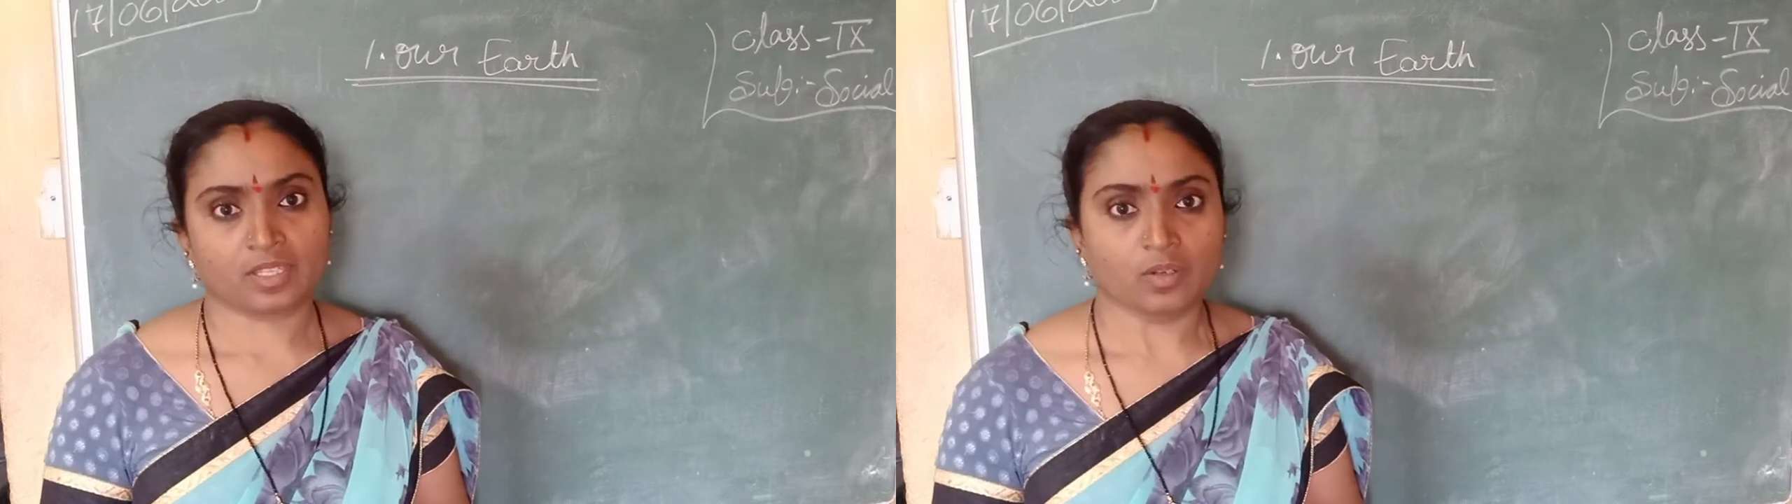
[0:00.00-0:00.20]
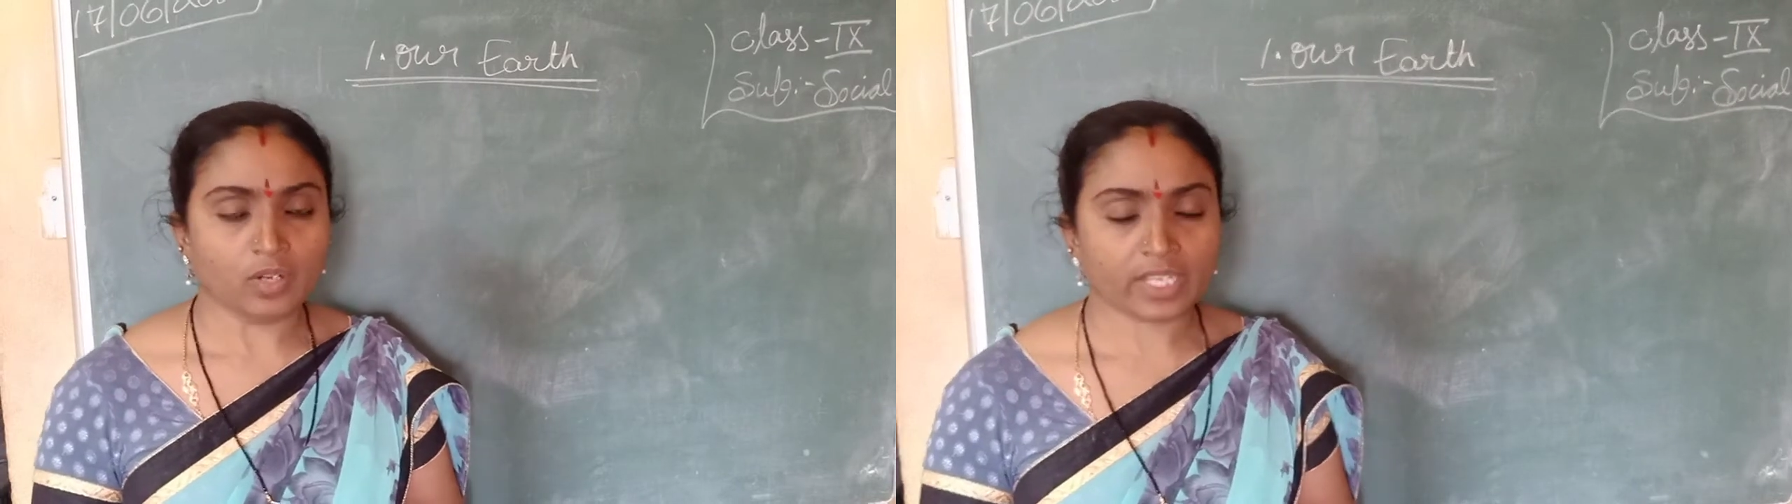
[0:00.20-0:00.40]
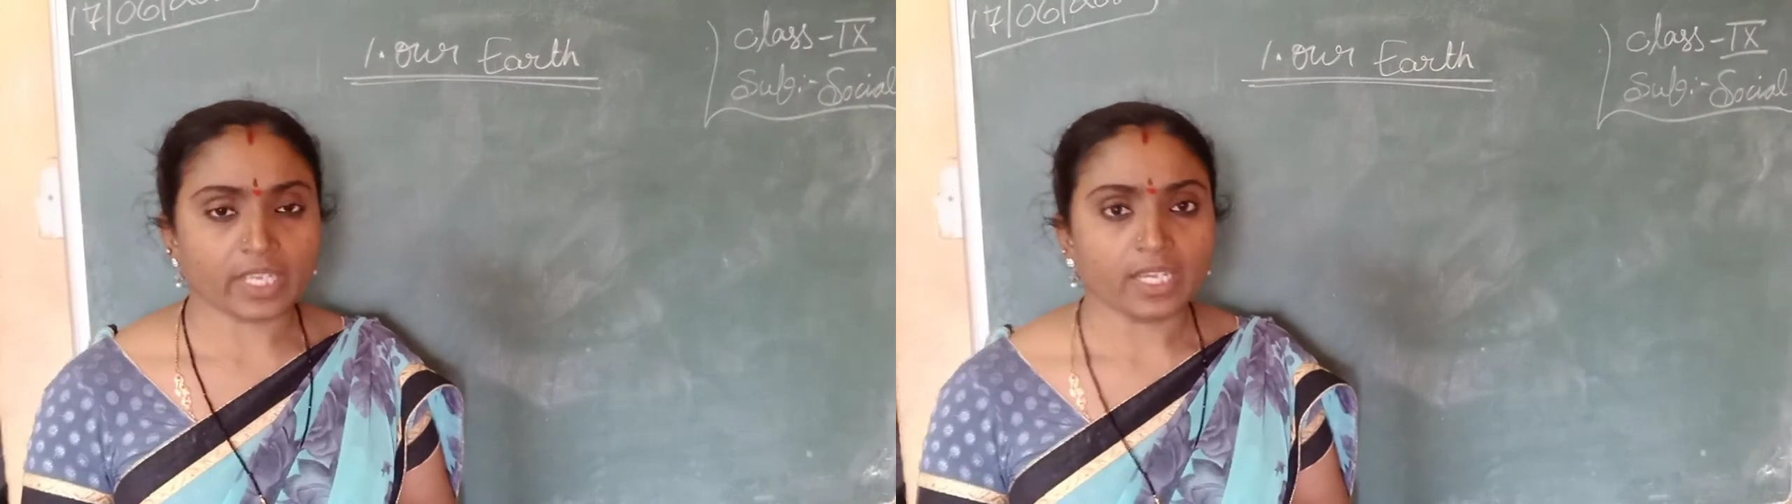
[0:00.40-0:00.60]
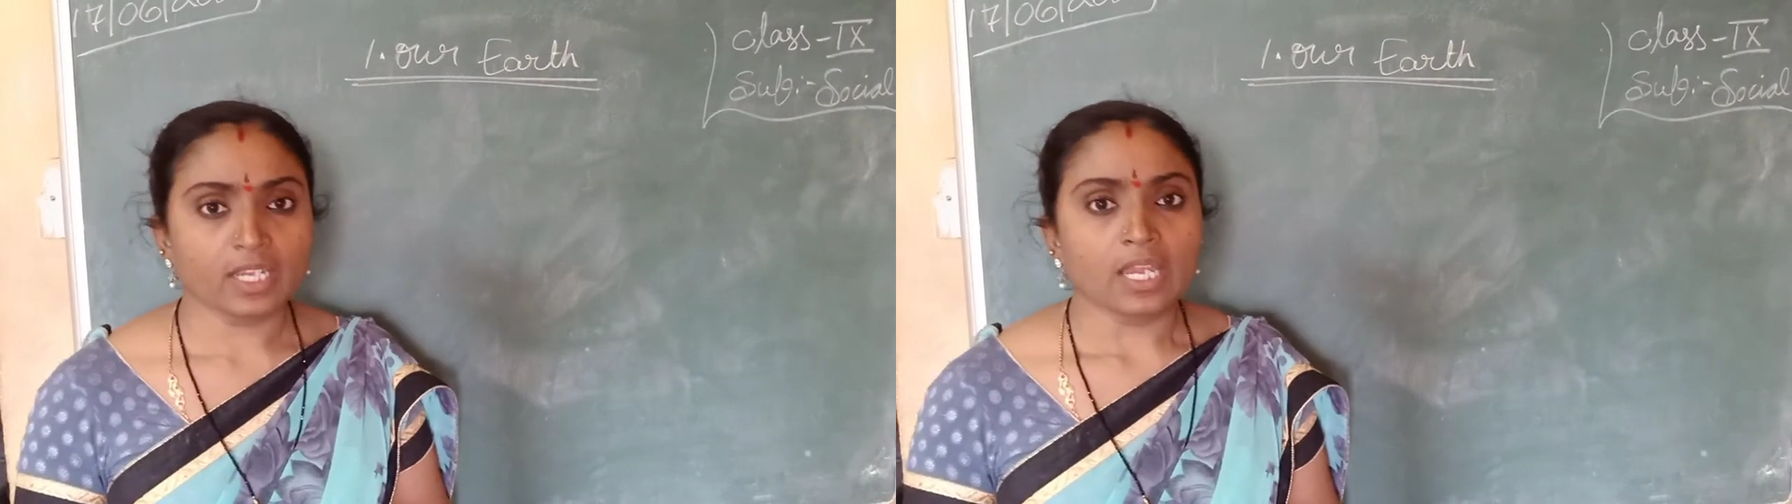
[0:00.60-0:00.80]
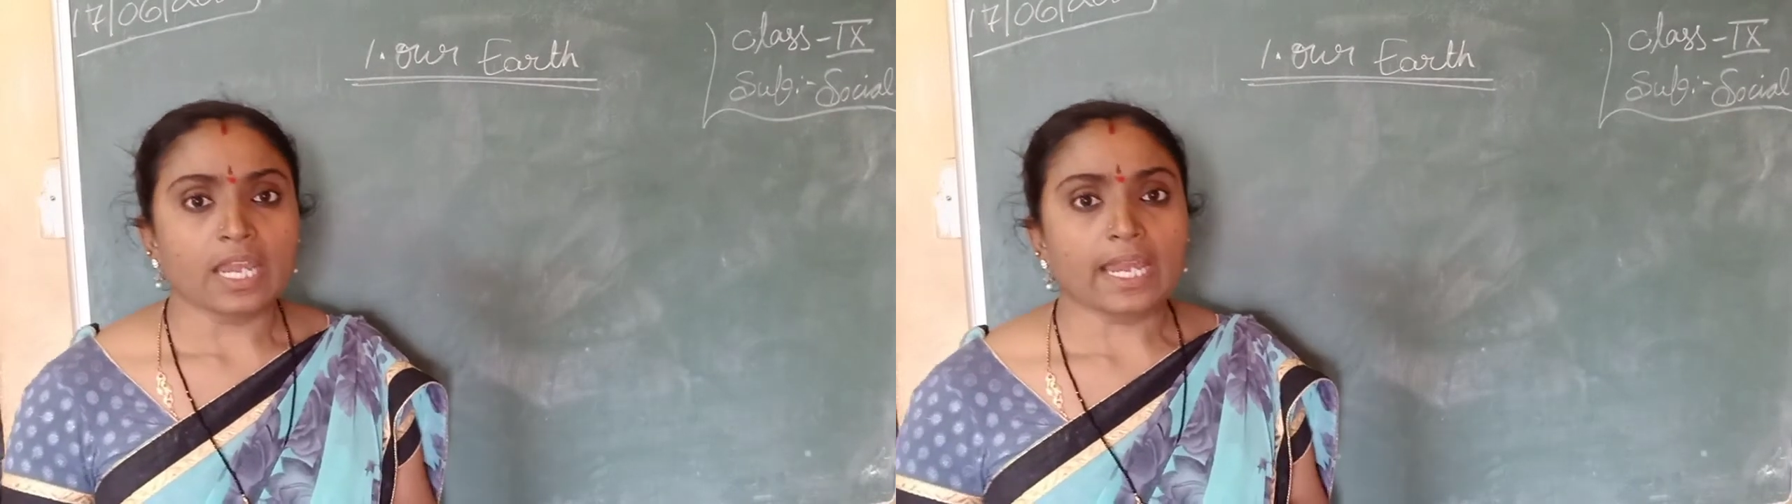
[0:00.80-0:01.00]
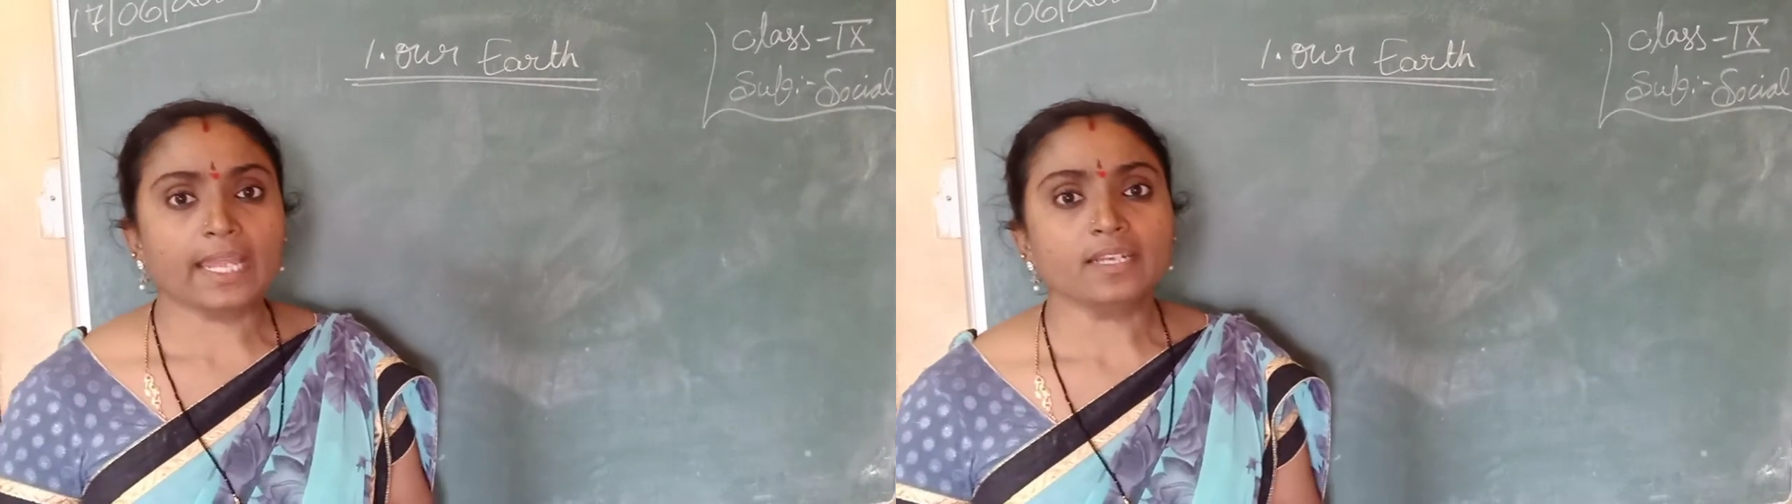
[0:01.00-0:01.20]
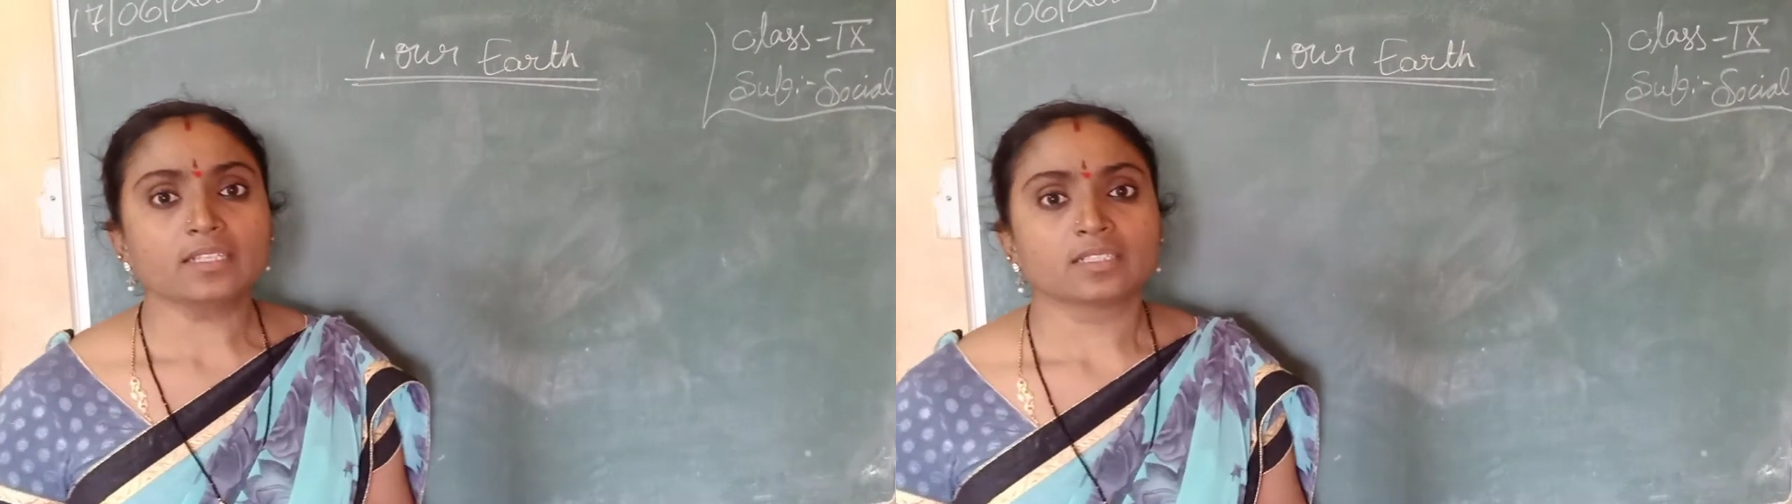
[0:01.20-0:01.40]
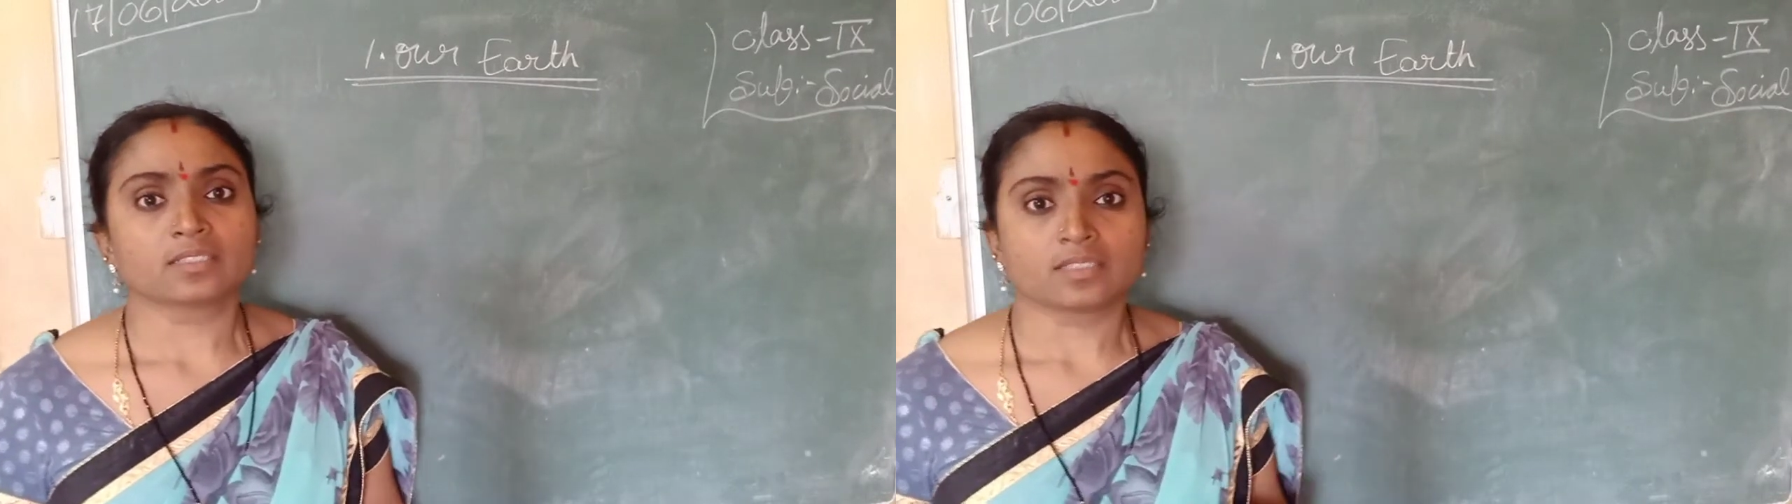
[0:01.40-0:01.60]
okay, and
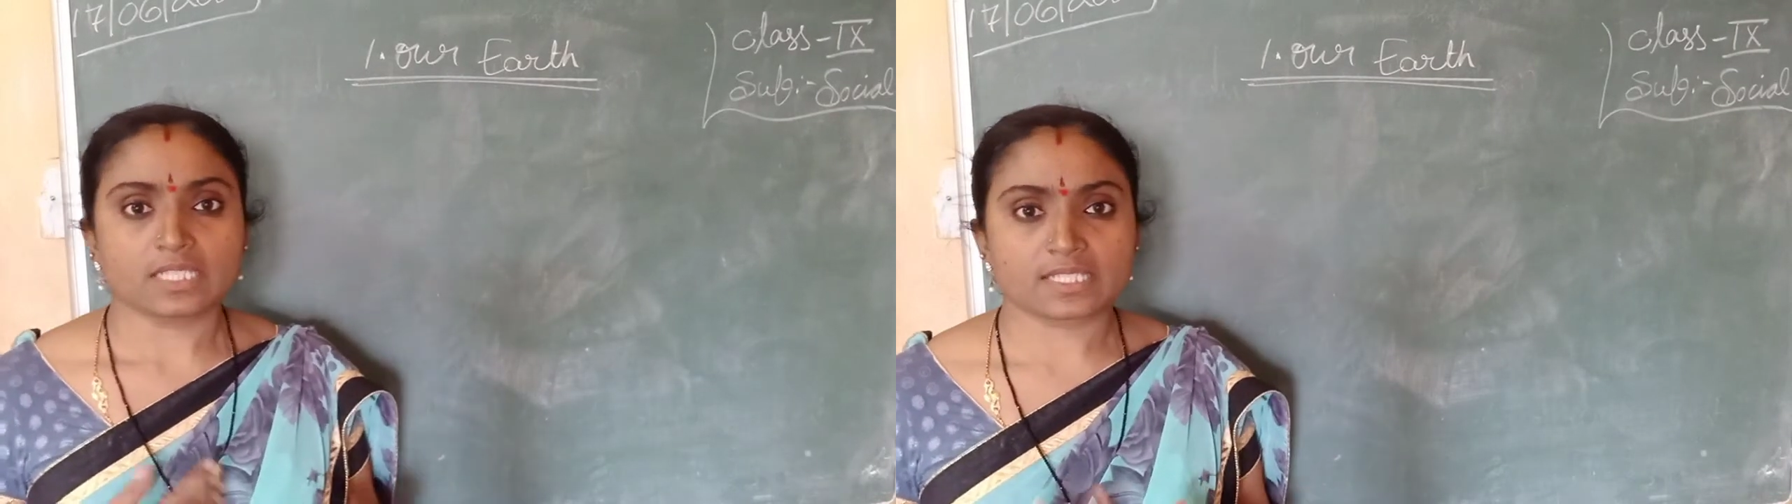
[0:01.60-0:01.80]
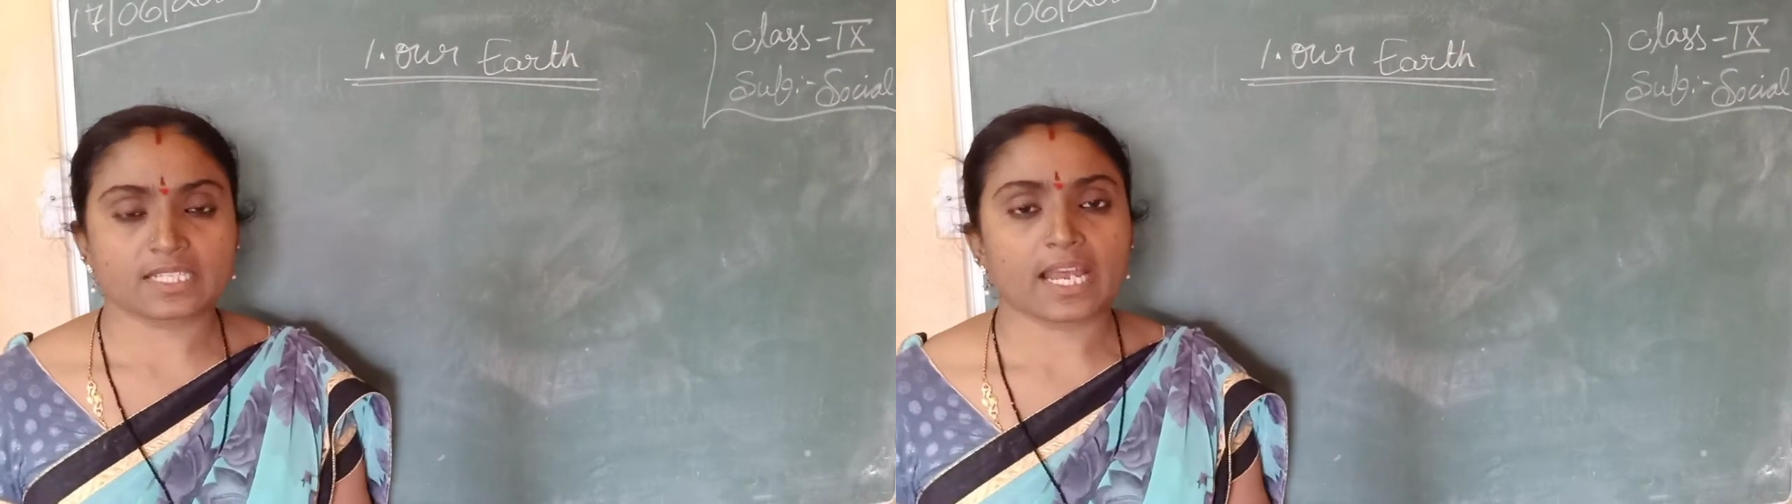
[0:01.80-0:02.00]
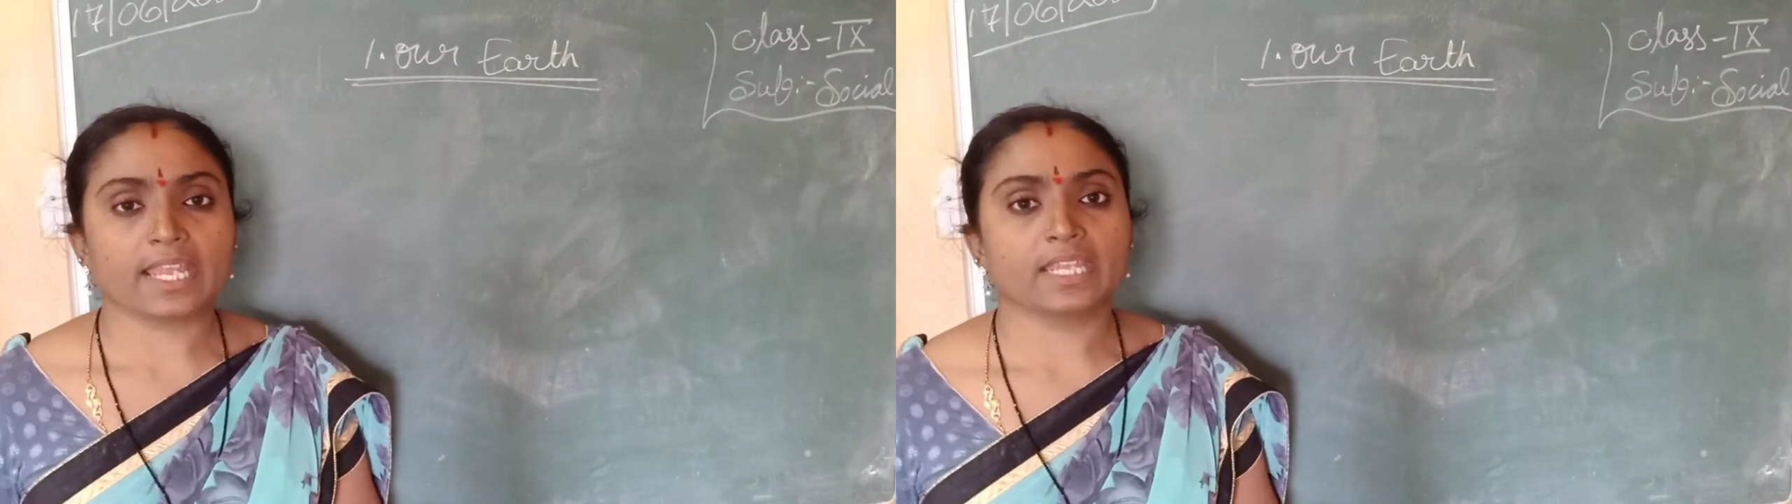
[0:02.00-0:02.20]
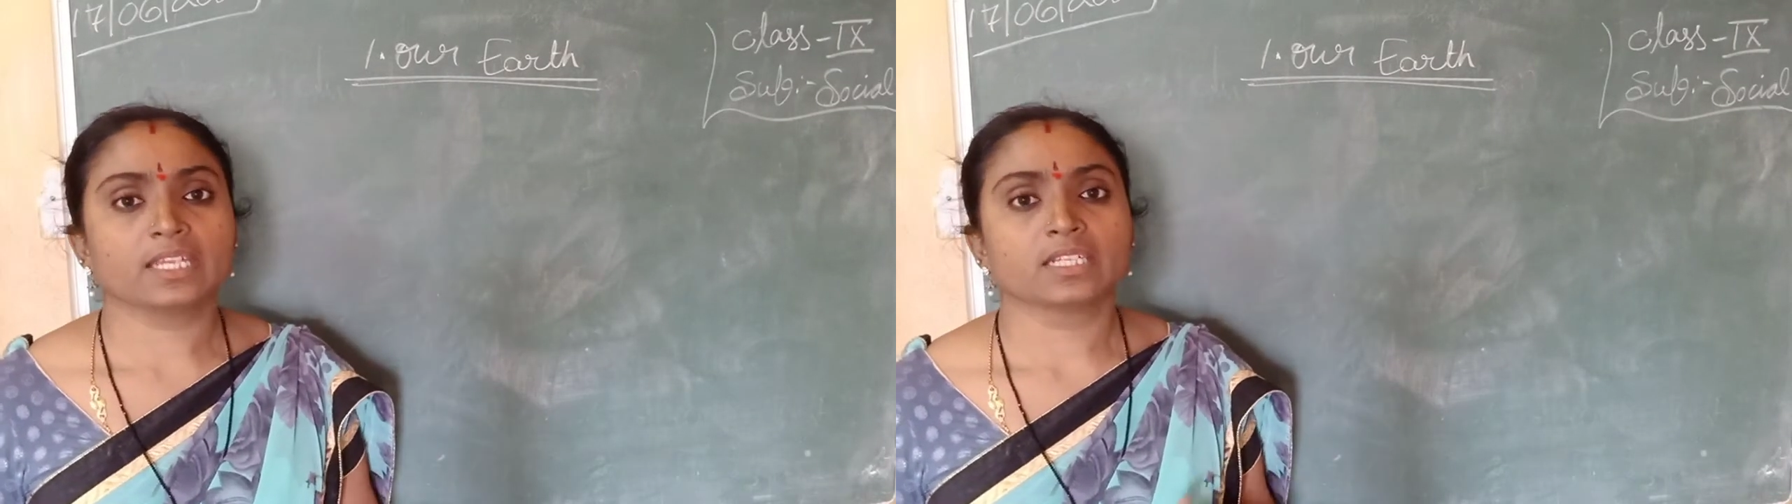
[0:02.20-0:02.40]
the sky,